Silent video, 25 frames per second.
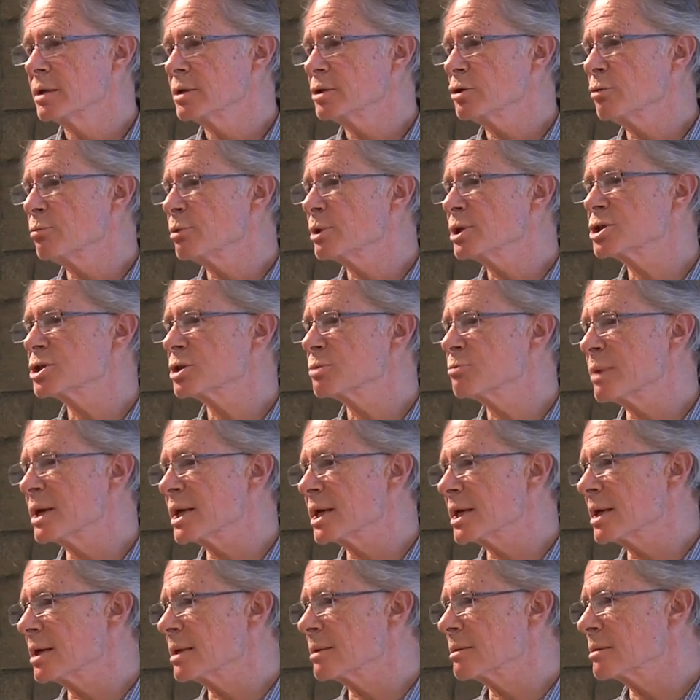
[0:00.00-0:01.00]
nobody should
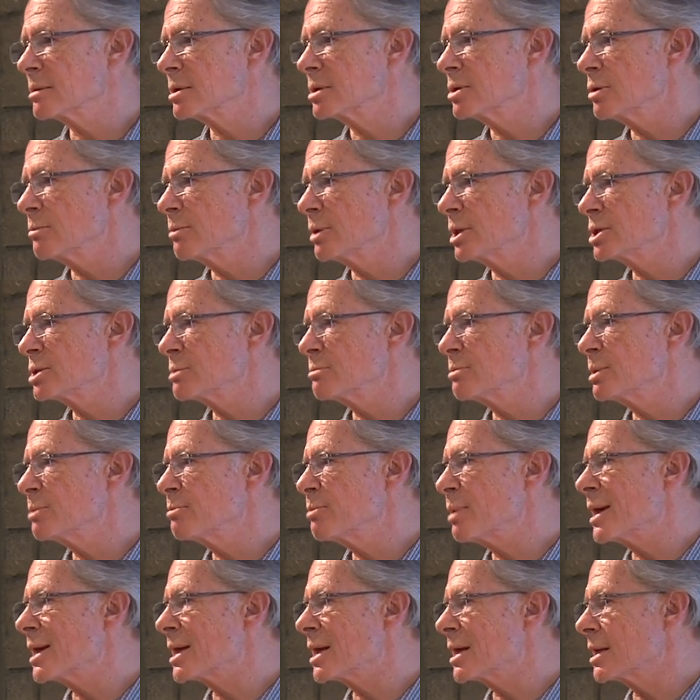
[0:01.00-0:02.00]
making nobody should be
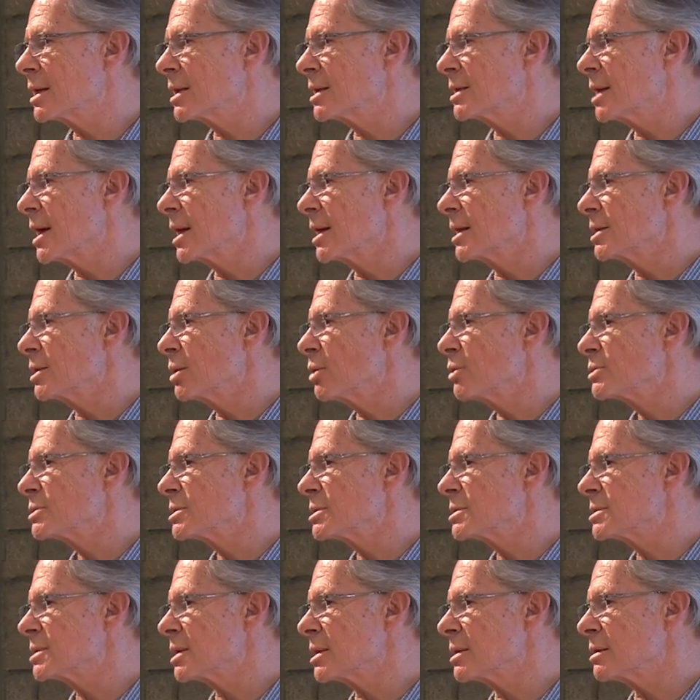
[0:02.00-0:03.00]
making a
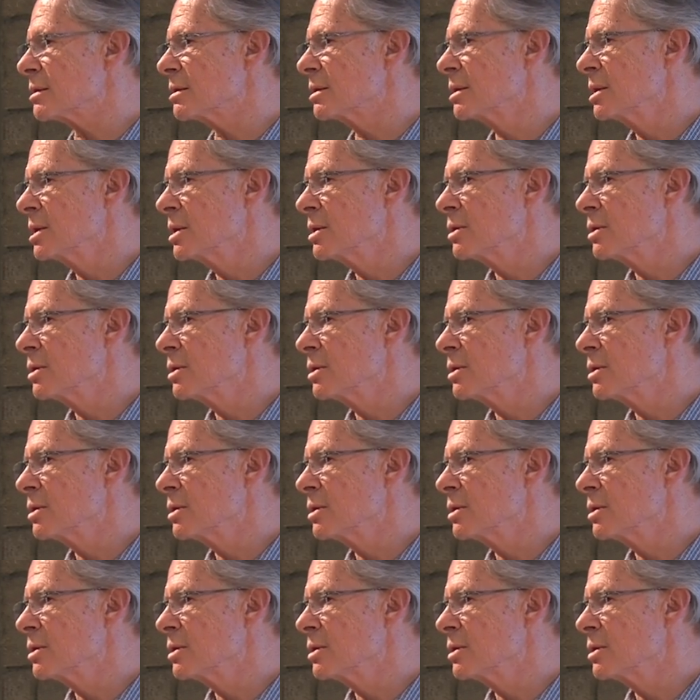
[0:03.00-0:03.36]
diagnosis there